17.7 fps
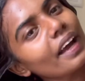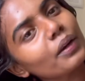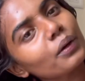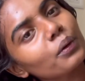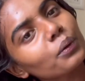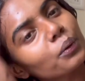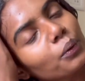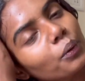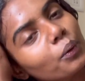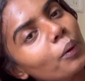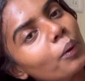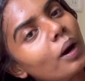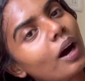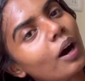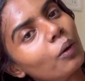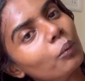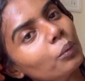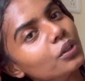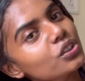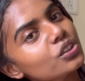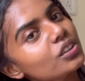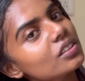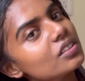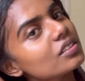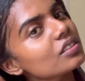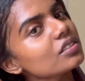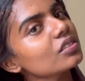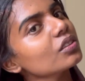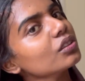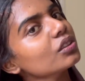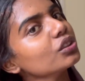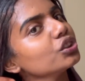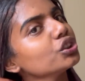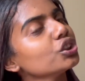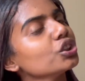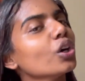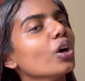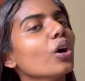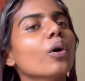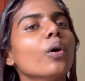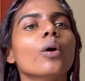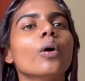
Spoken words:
don't know how much this is gonna show,